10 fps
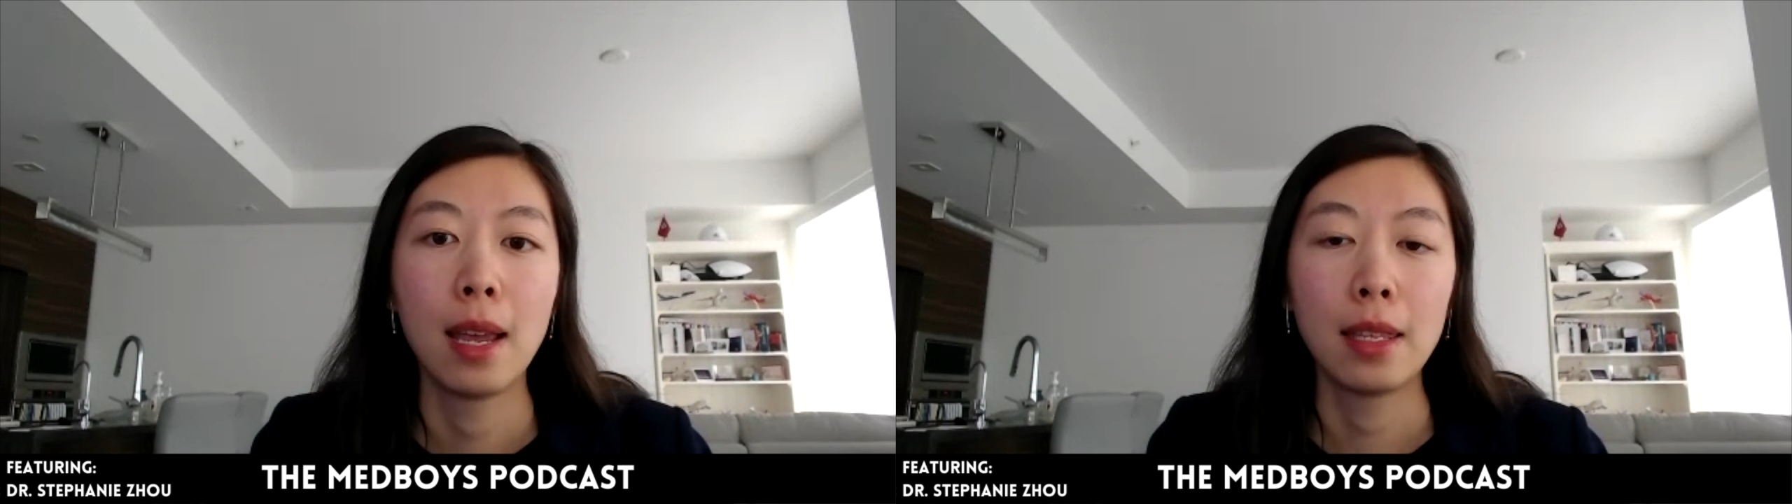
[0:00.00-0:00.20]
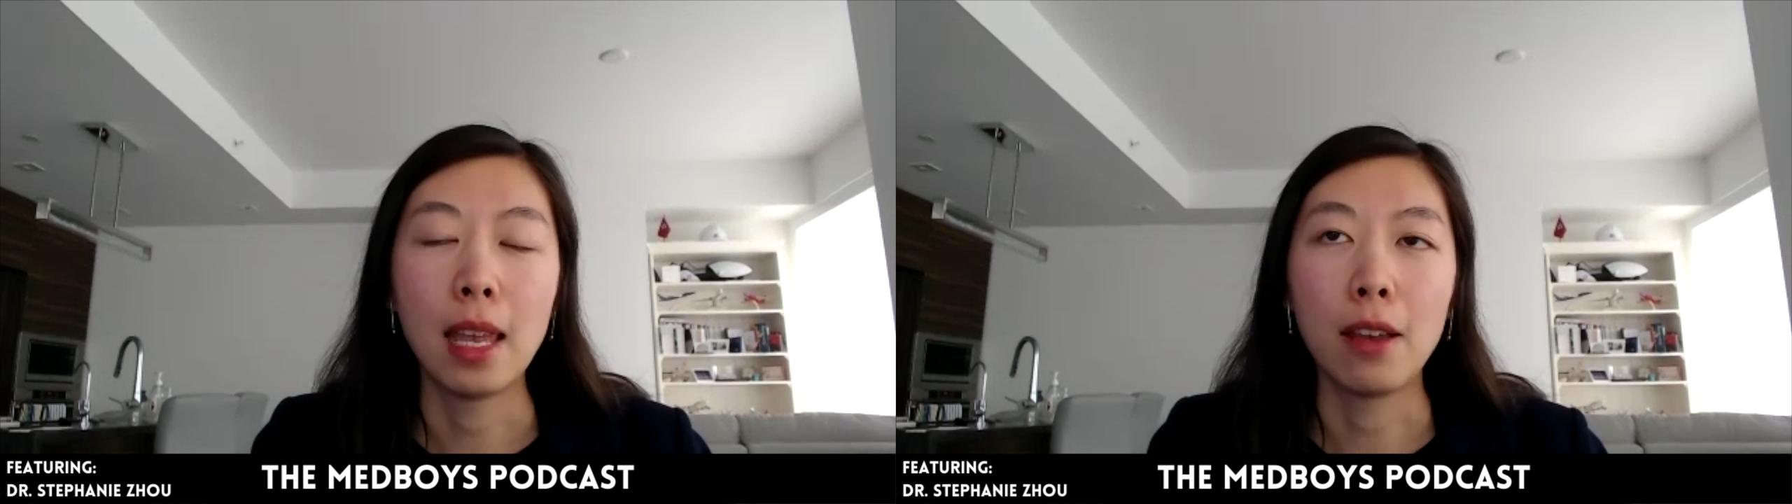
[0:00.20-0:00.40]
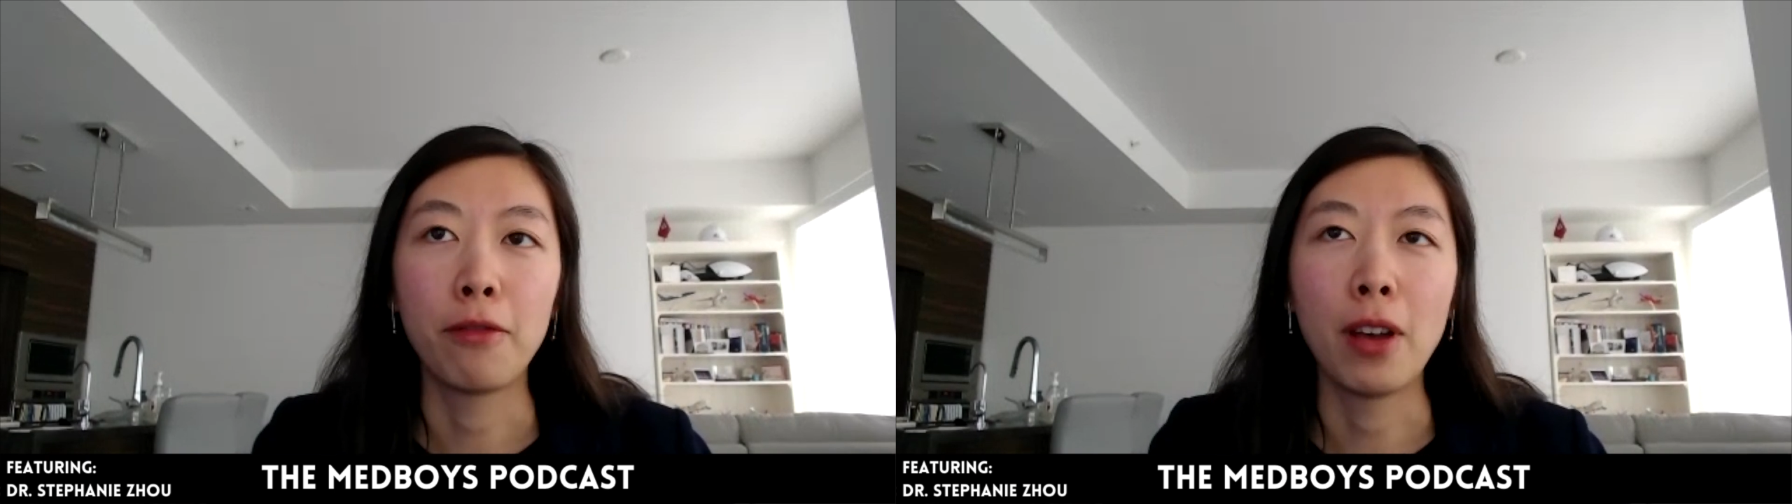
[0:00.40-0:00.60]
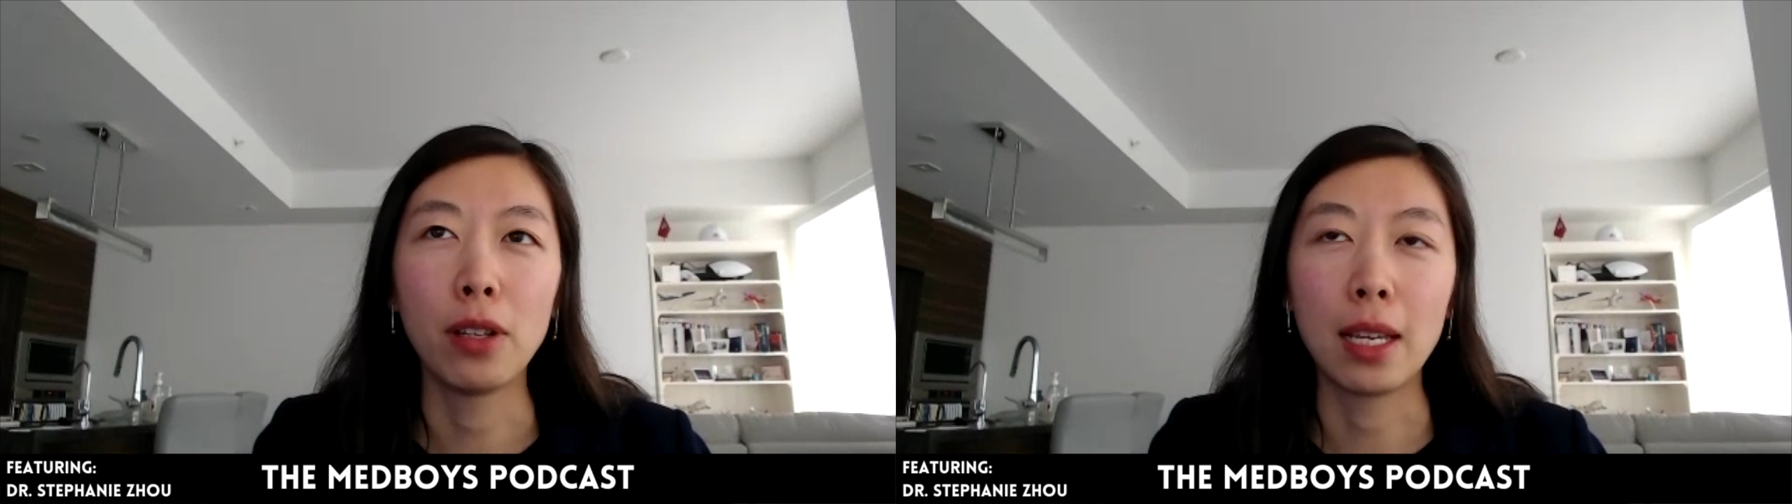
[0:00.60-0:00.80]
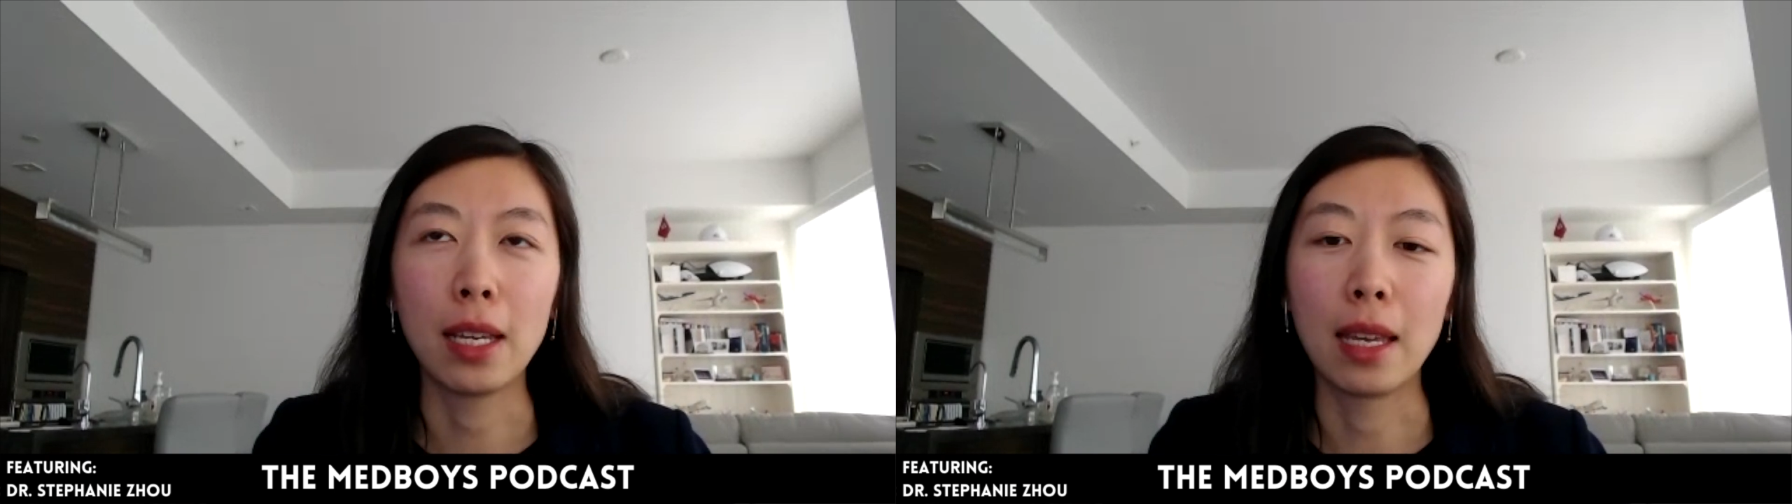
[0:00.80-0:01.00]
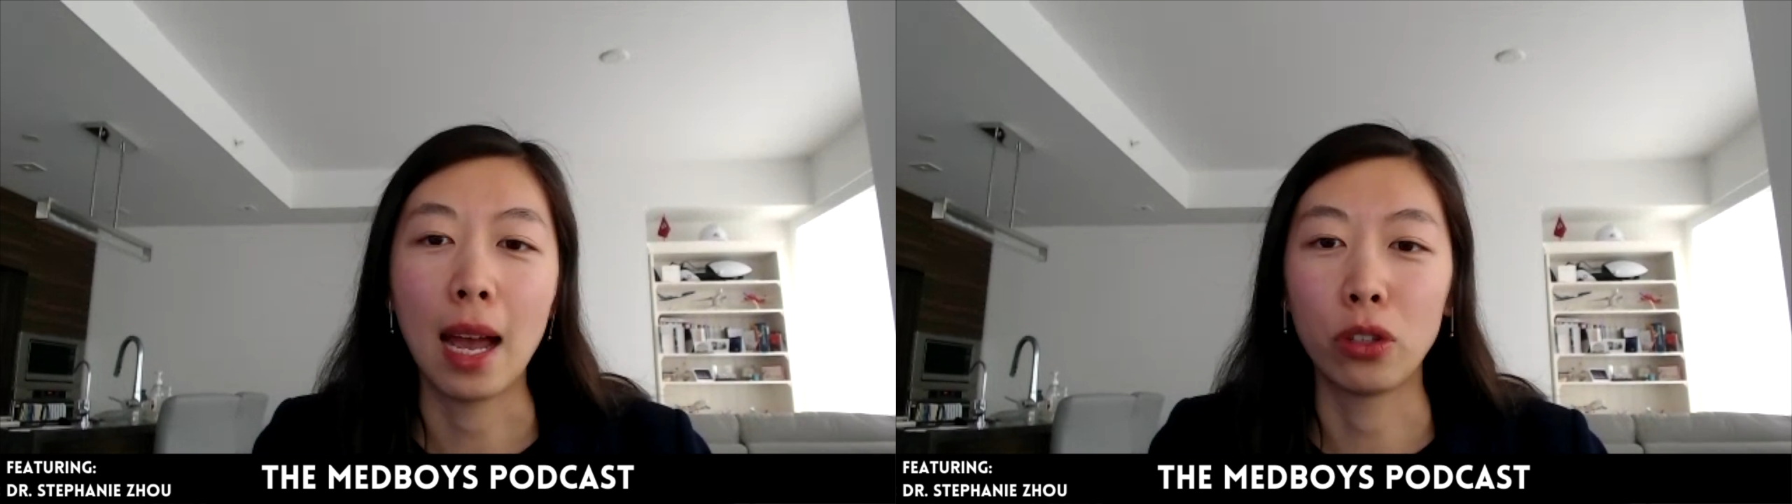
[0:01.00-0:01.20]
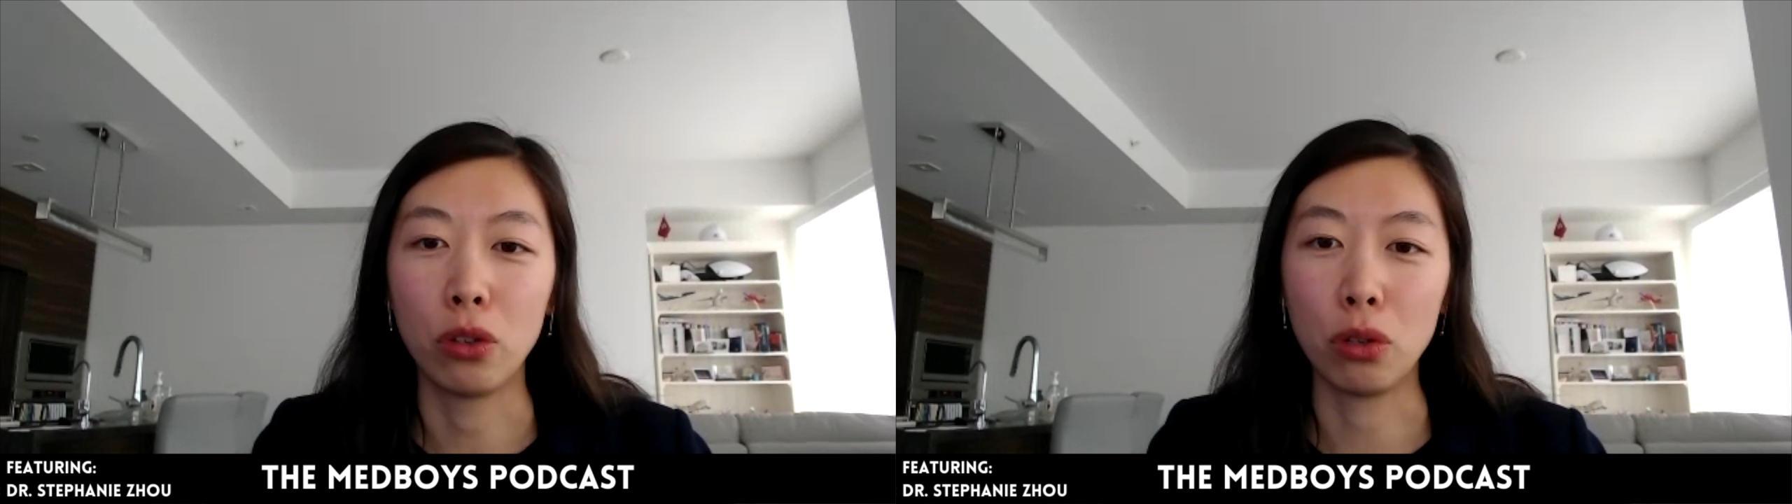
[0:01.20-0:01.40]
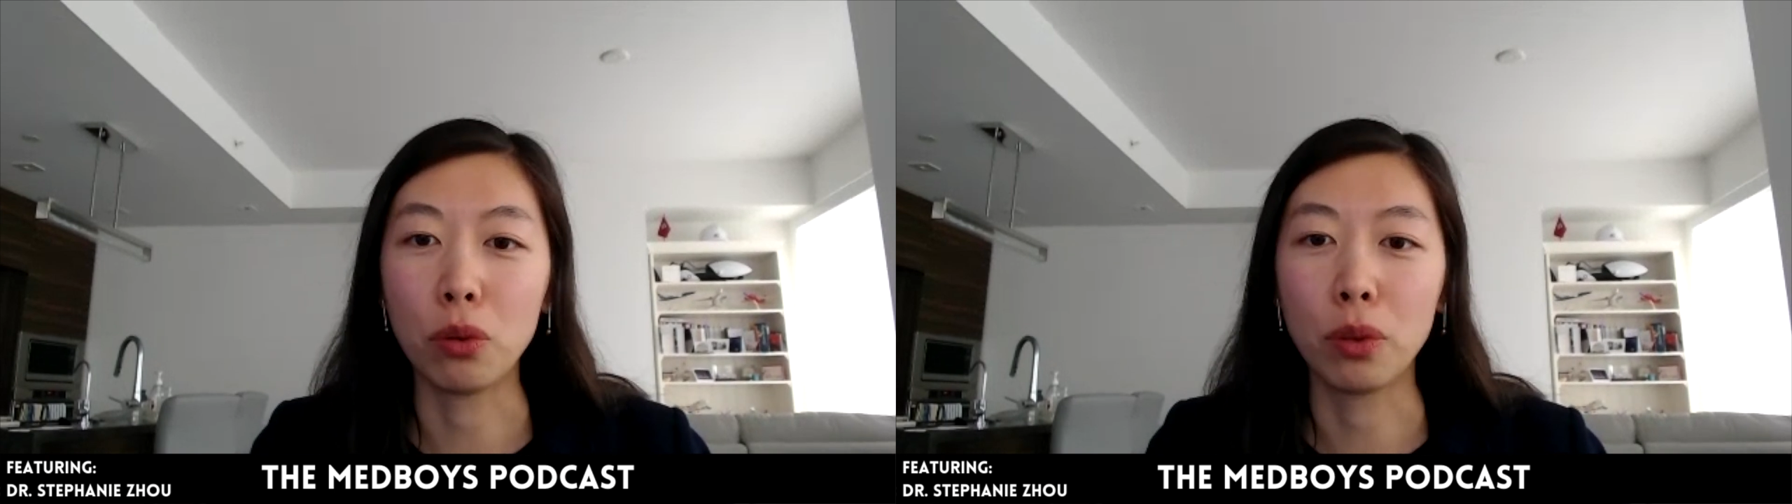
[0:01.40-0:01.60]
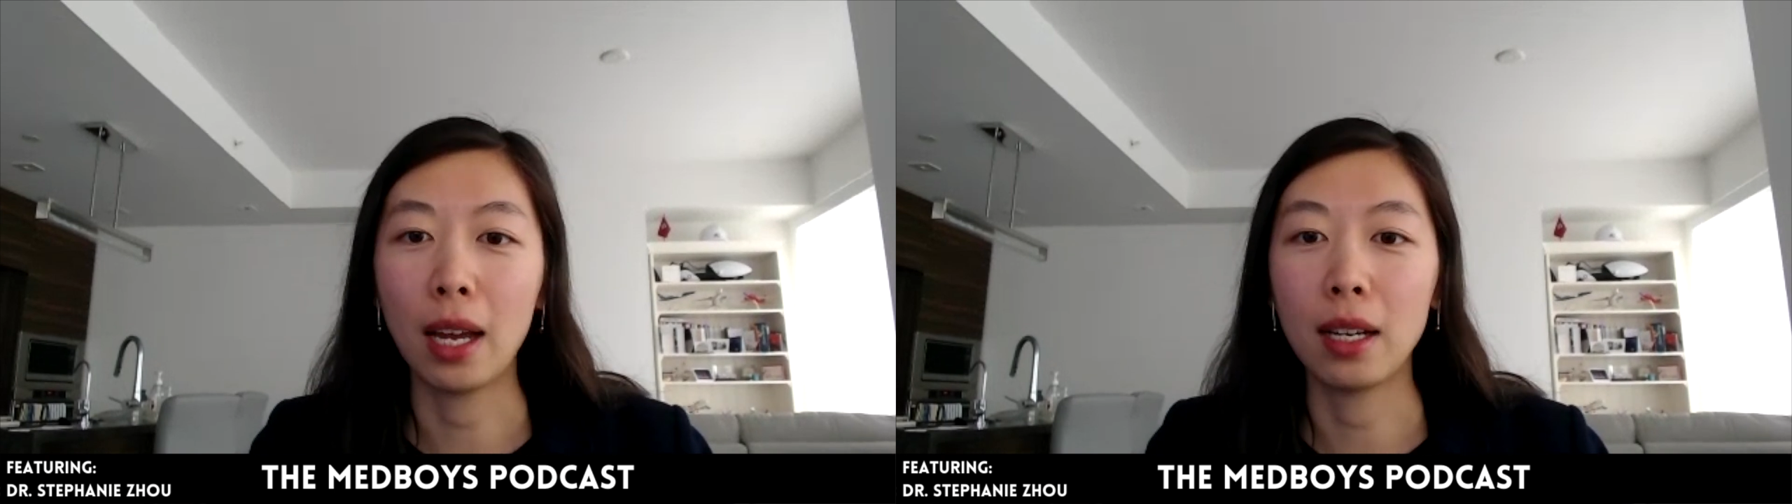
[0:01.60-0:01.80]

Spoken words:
they felt like they had to do that